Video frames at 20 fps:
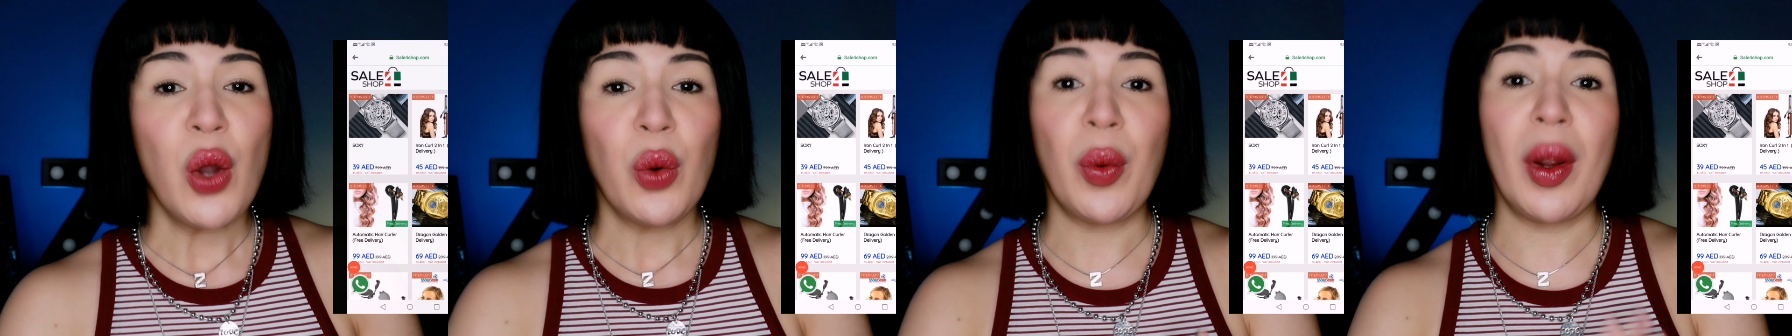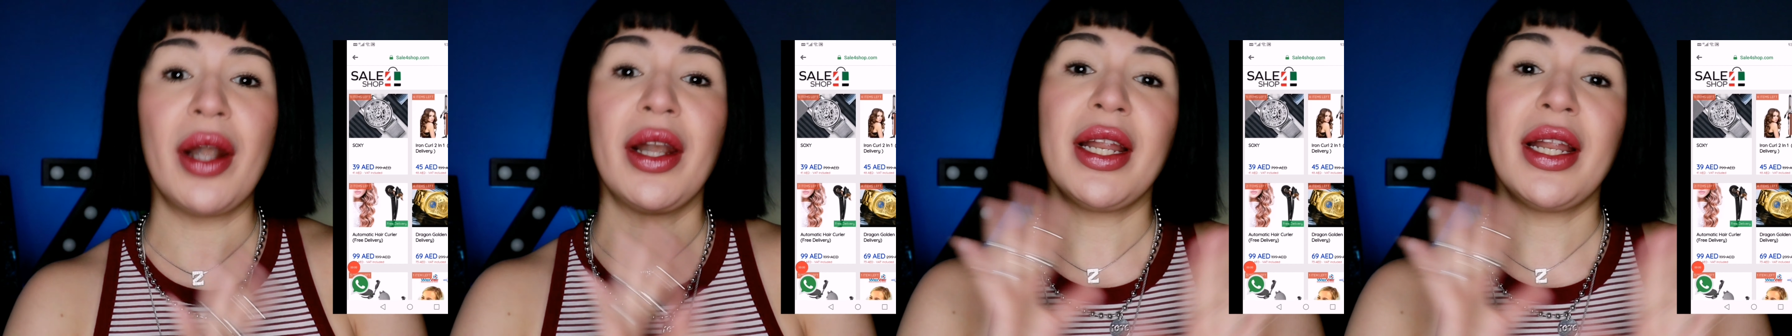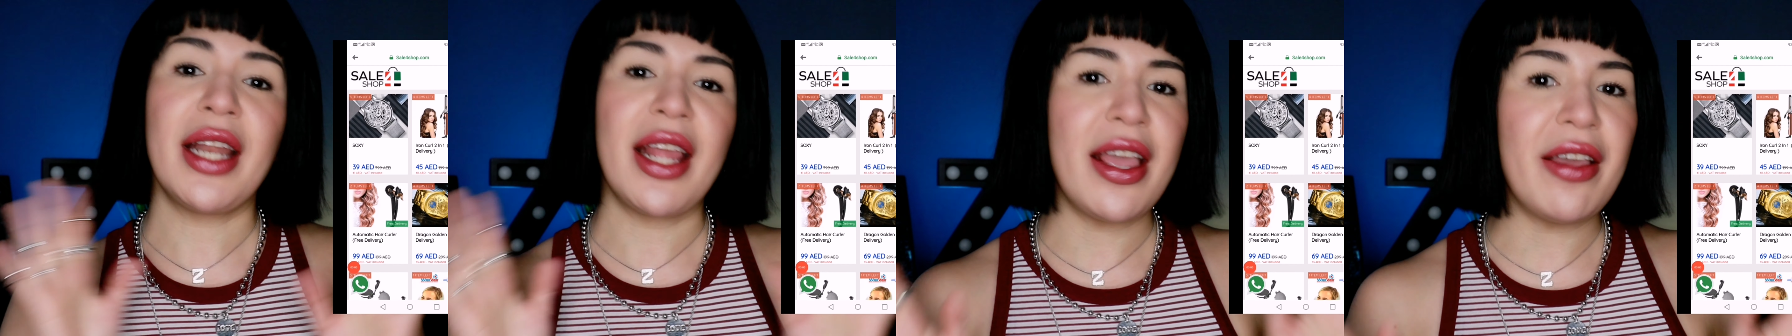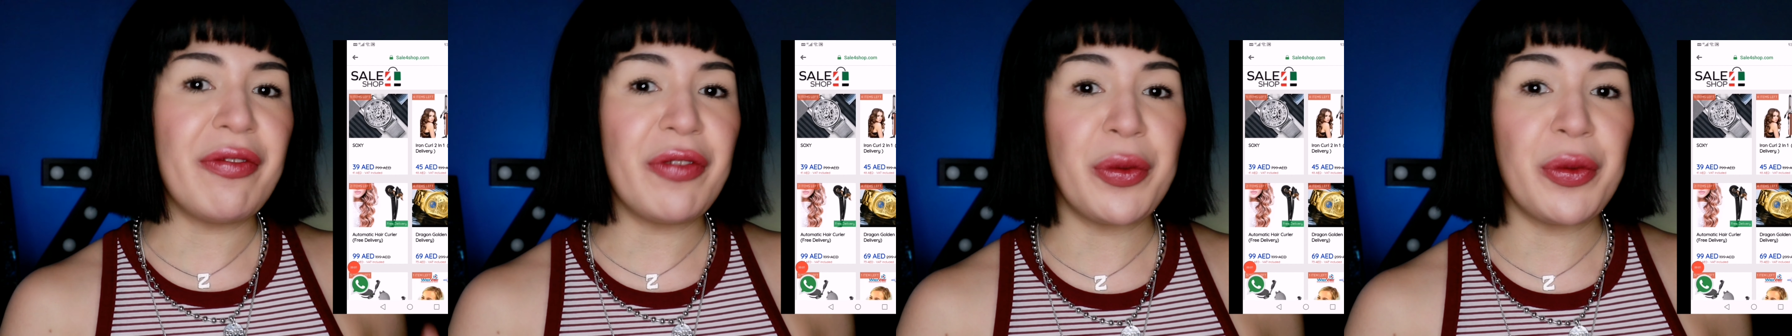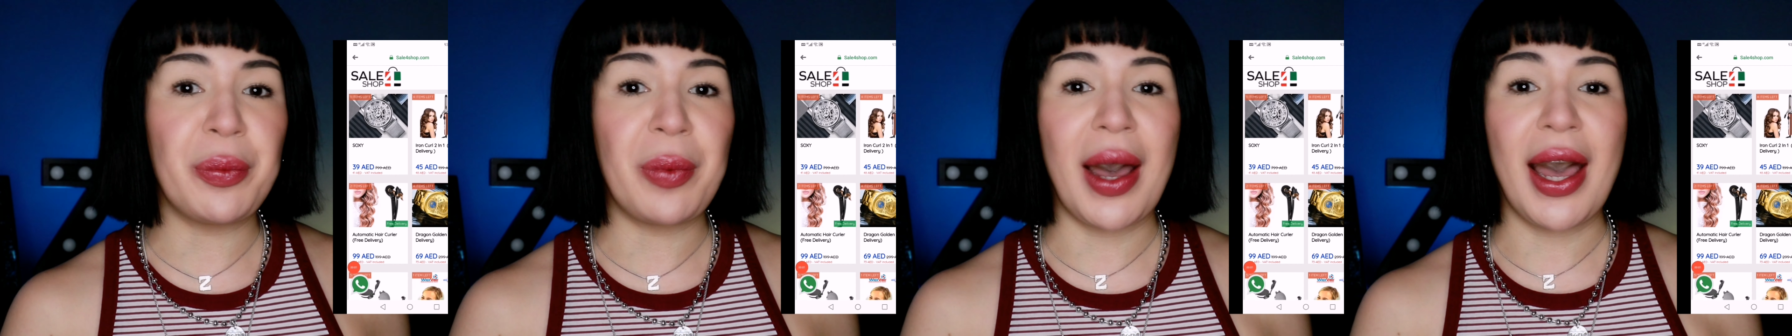wherein
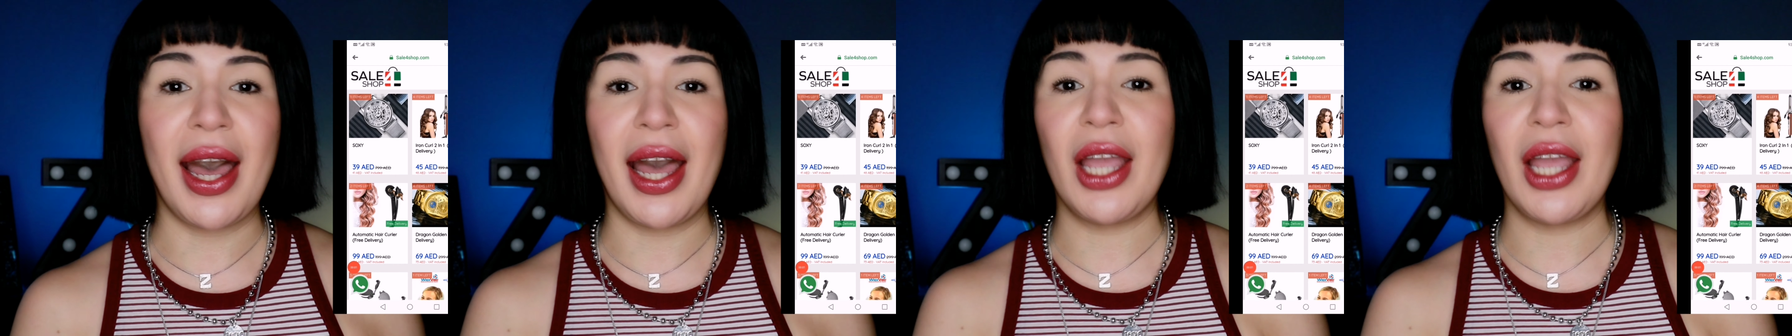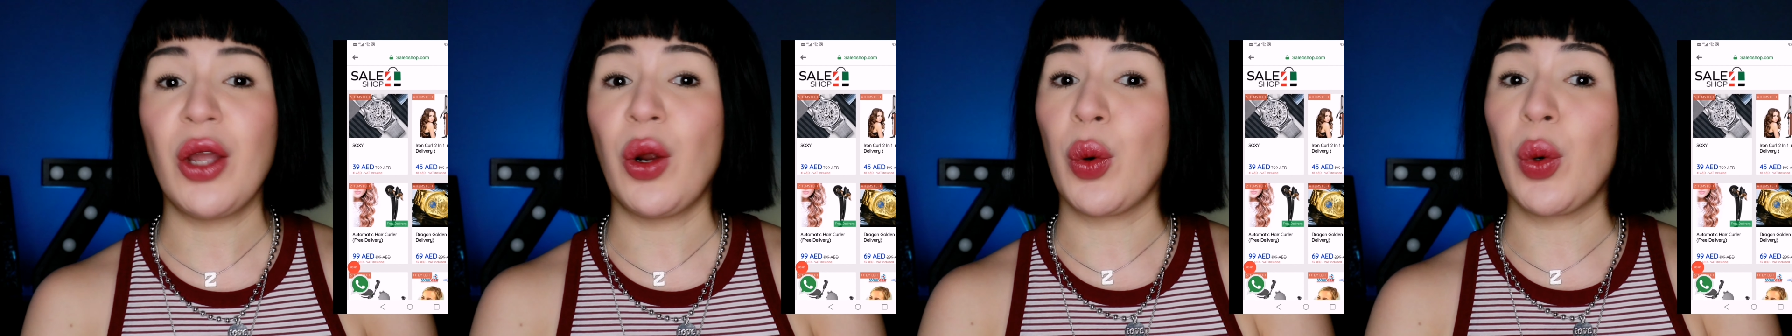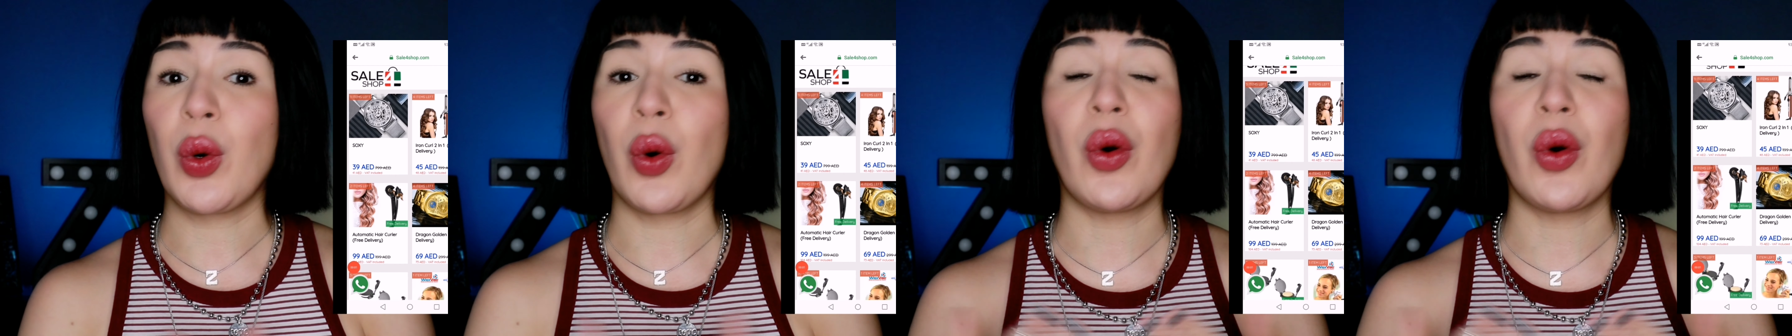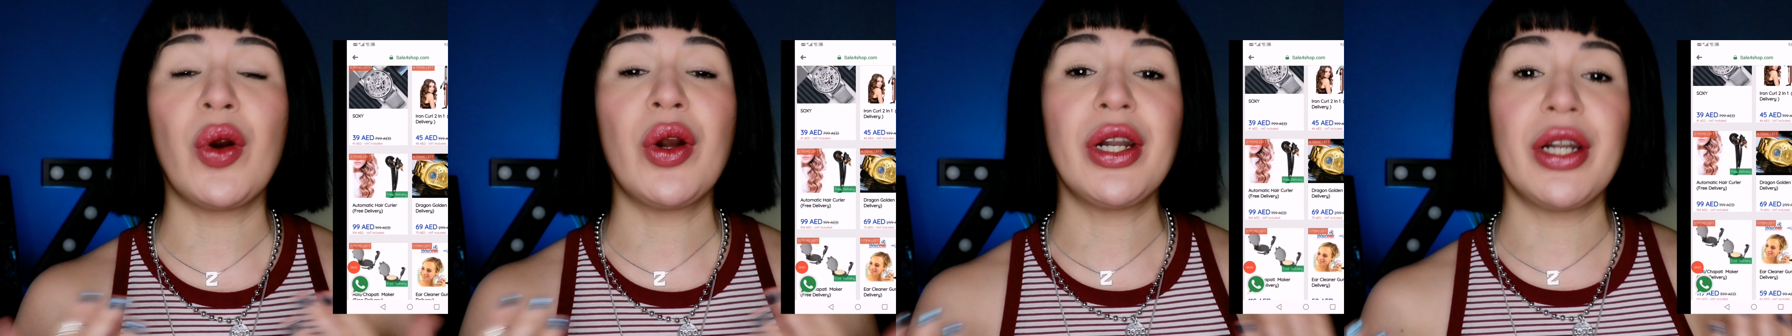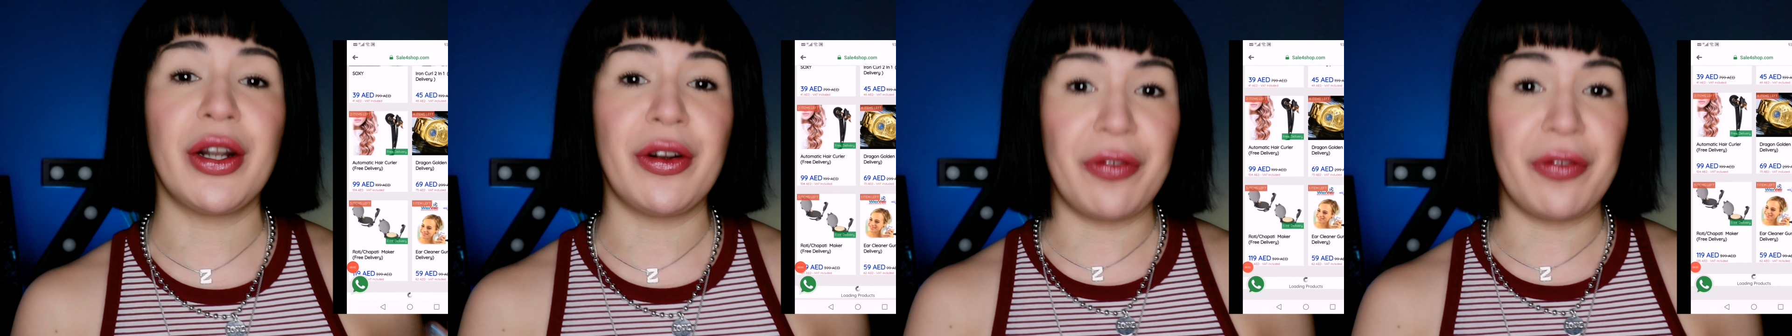if you buy or
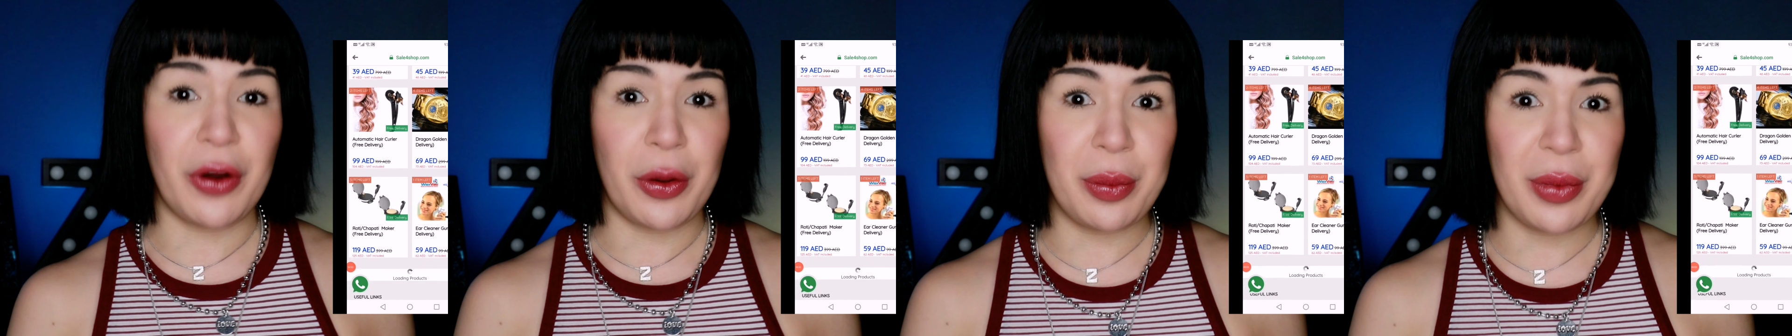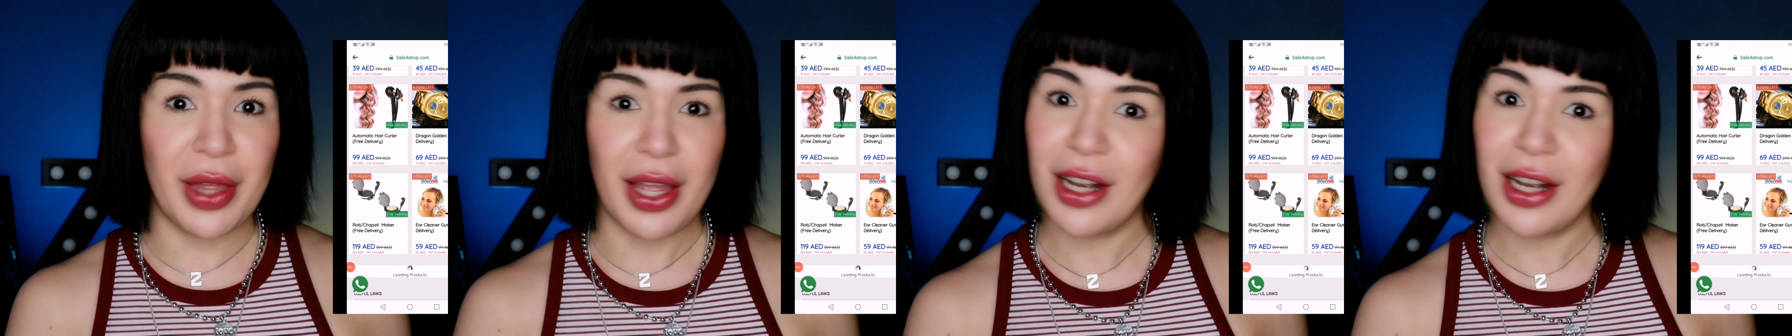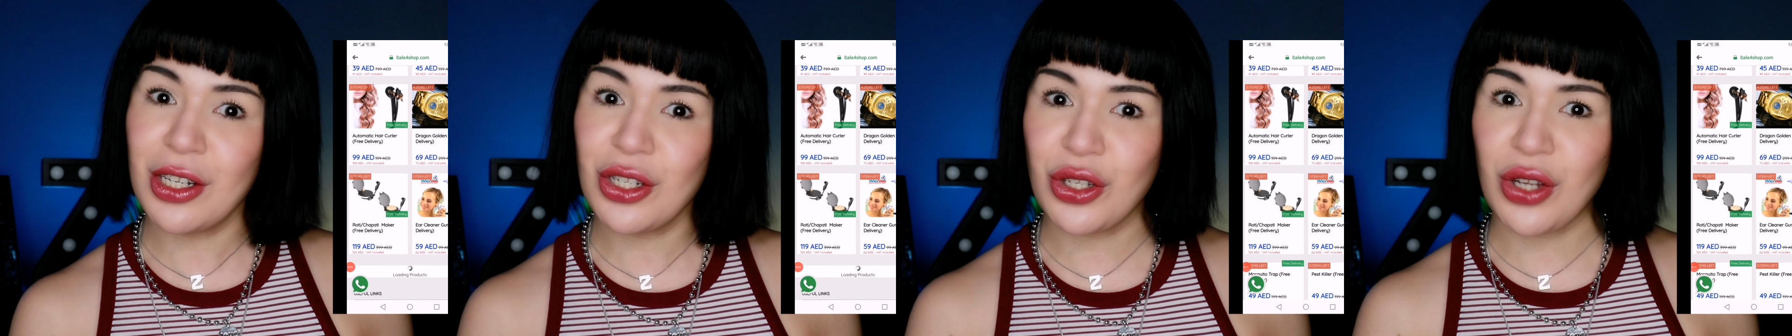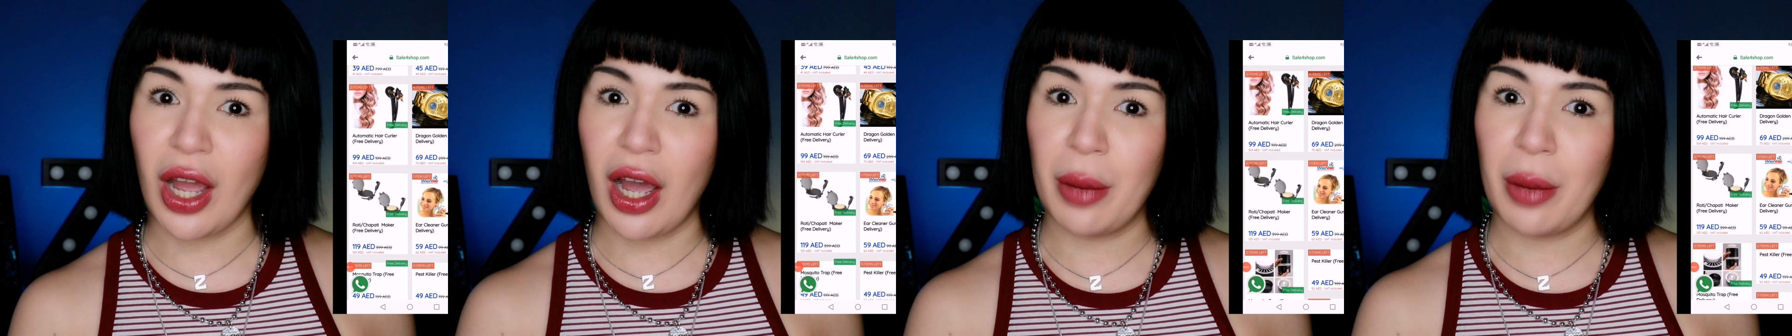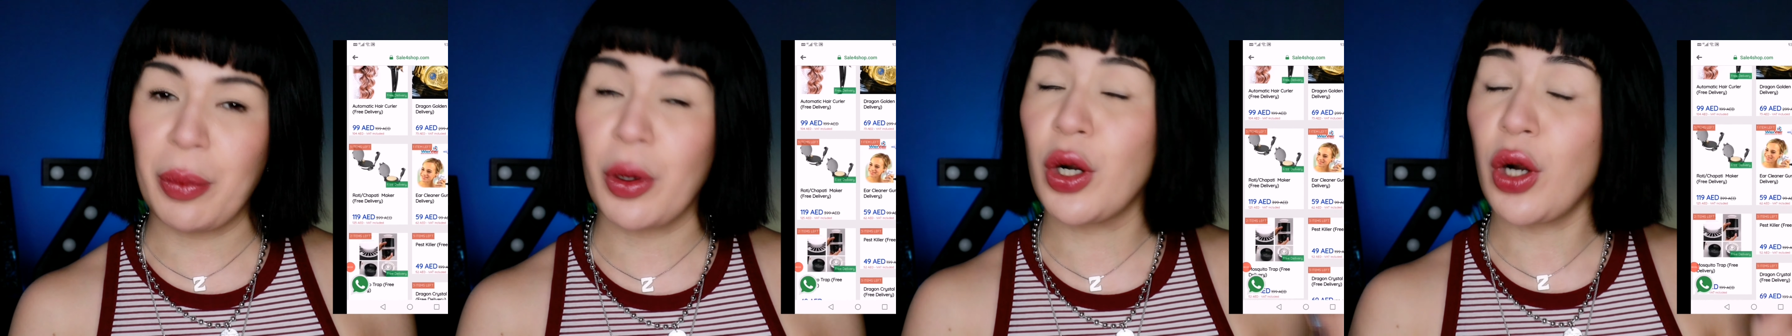order from their
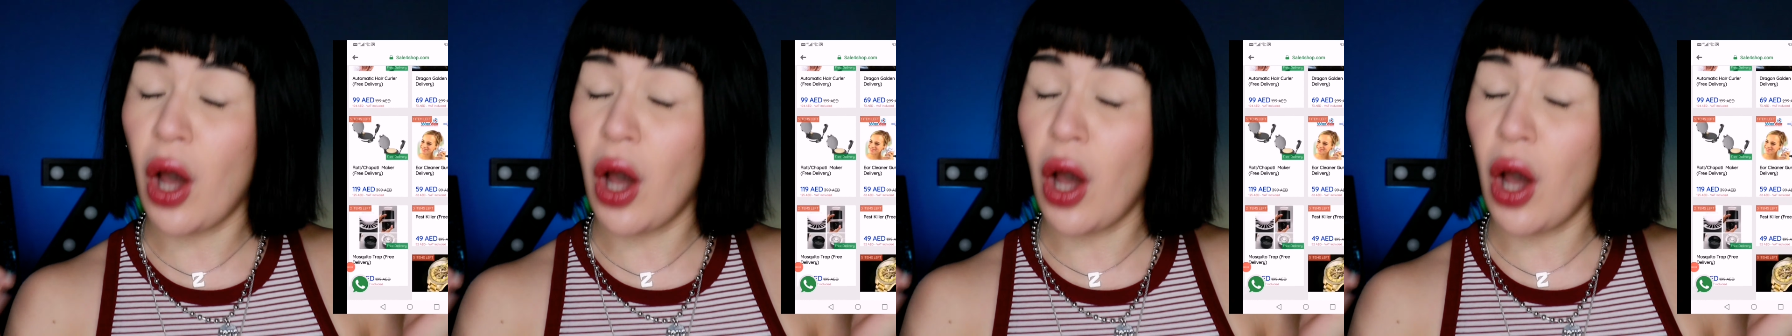shop